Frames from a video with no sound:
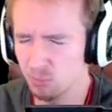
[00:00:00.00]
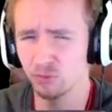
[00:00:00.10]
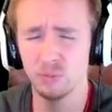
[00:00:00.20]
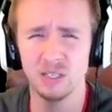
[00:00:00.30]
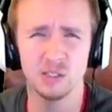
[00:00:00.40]
but
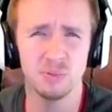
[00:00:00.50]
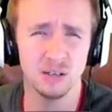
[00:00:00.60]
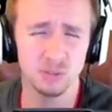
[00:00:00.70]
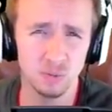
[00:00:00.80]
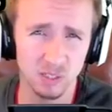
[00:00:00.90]
for me to be
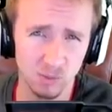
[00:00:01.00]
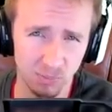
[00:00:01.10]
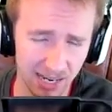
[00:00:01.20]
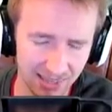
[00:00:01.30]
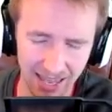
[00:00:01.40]
able to
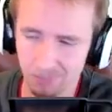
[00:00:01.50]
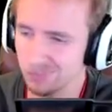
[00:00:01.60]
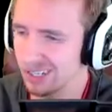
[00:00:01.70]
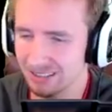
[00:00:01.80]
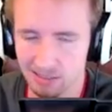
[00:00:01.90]
explain that,
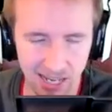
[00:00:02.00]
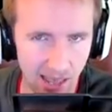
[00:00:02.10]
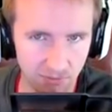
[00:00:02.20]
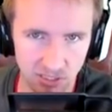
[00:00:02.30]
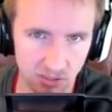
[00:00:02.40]
I'd
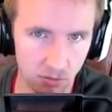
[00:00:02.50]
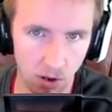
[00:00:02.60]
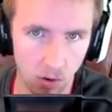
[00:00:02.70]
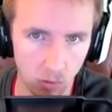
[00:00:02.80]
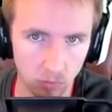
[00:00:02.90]
have to do a
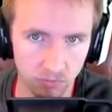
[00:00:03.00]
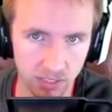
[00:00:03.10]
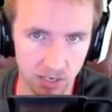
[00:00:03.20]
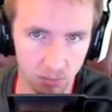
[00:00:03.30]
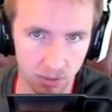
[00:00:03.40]
whole
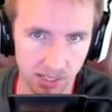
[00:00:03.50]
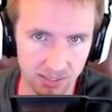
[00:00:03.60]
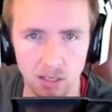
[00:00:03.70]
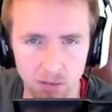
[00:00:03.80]
video on it.